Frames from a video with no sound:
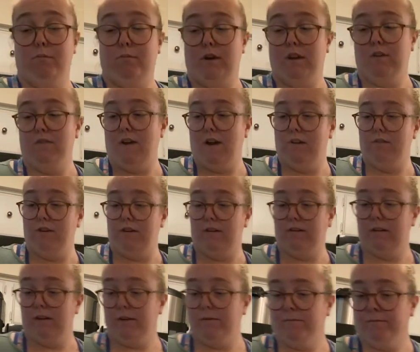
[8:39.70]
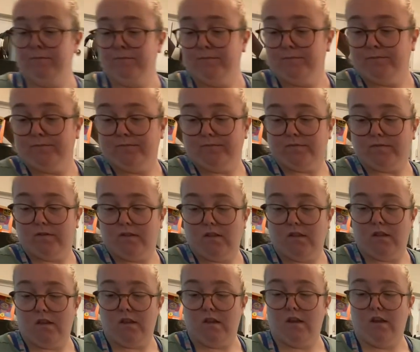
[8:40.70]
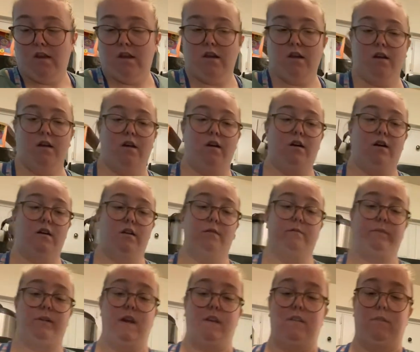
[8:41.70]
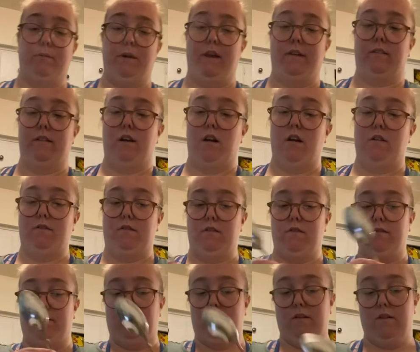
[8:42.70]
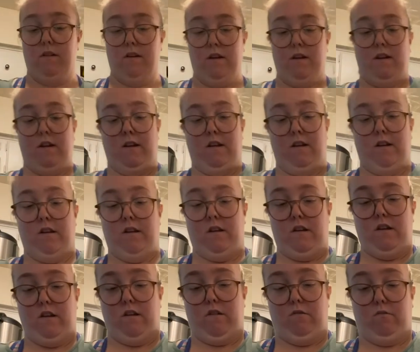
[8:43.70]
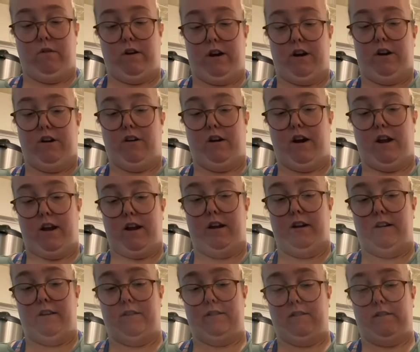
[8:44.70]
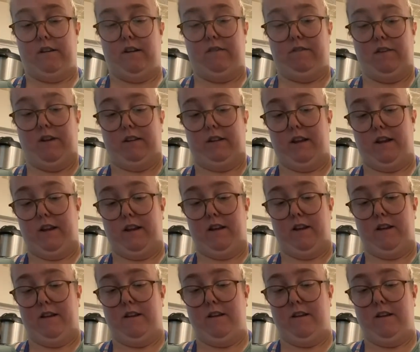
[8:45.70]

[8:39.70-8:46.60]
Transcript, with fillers: beef, obviously. Um, kind of based it off of where you're at and stuff like that.